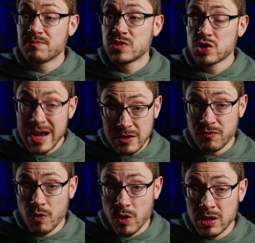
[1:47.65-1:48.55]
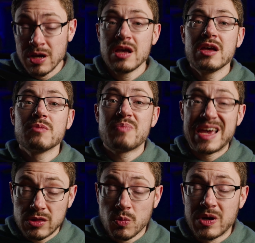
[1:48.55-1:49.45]
train for,
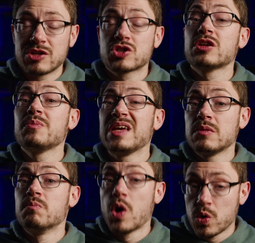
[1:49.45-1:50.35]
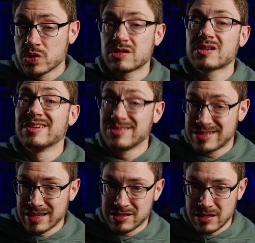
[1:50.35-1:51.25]
pick the one that you're going to be the most
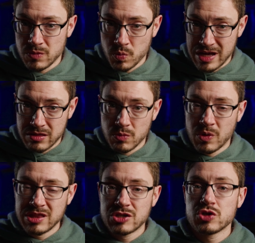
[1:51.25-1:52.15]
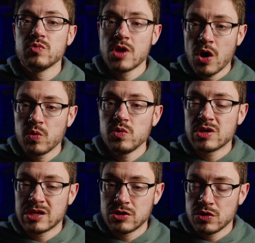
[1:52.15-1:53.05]
consistent with, the one that you know you
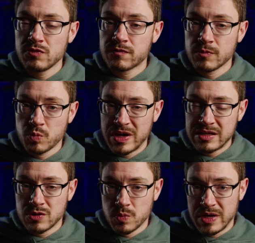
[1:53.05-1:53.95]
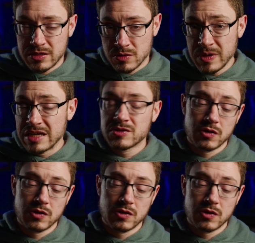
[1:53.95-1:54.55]
can do from week to week to week.